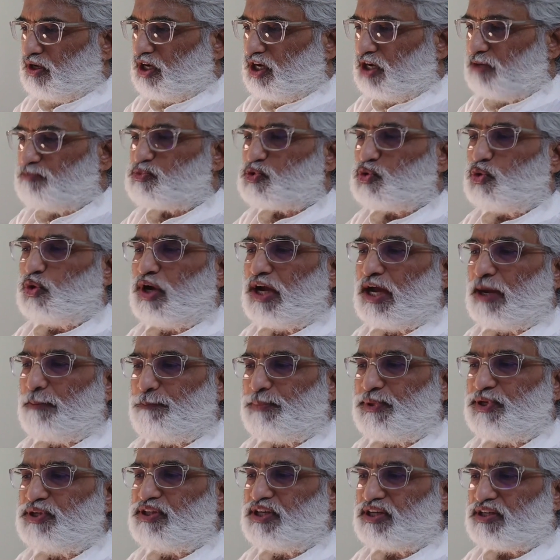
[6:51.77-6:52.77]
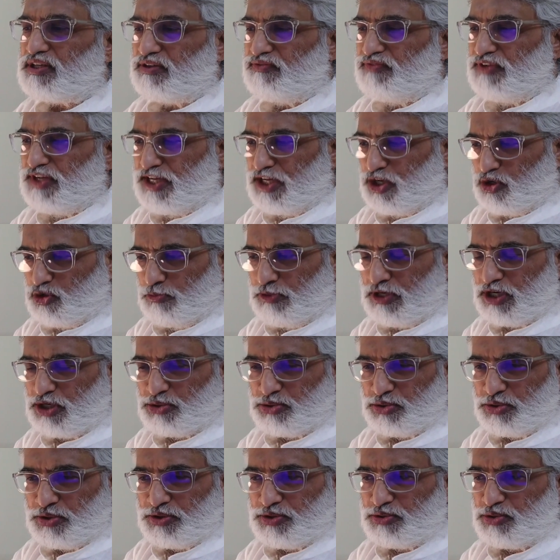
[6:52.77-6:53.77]
I am so happy that Vinay Kumar
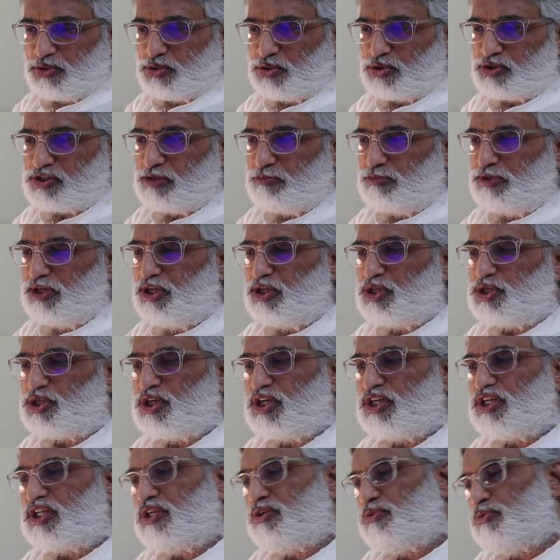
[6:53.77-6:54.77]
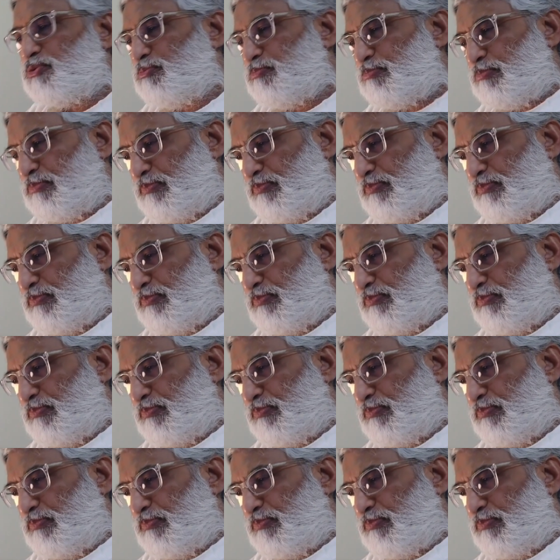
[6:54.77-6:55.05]
took some initiative,